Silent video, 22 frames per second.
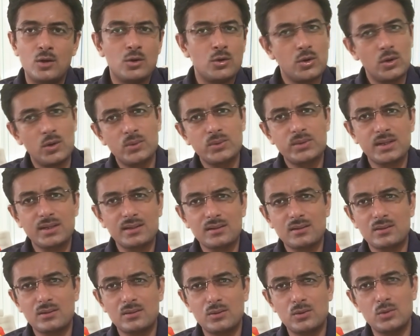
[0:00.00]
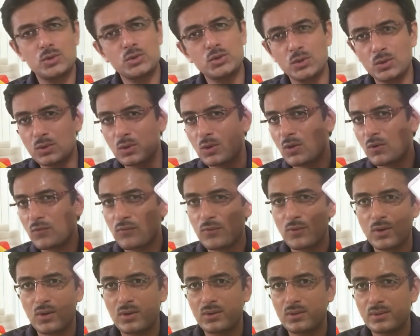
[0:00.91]
do you think you should go
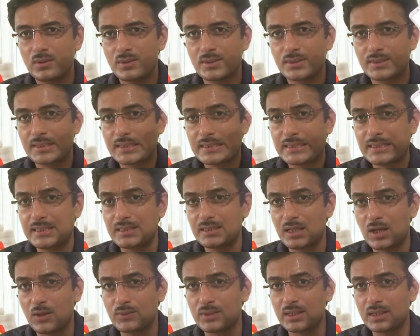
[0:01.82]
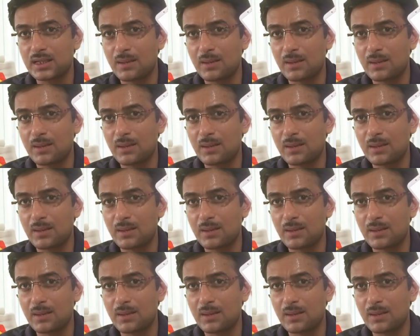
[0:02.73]
for 16,000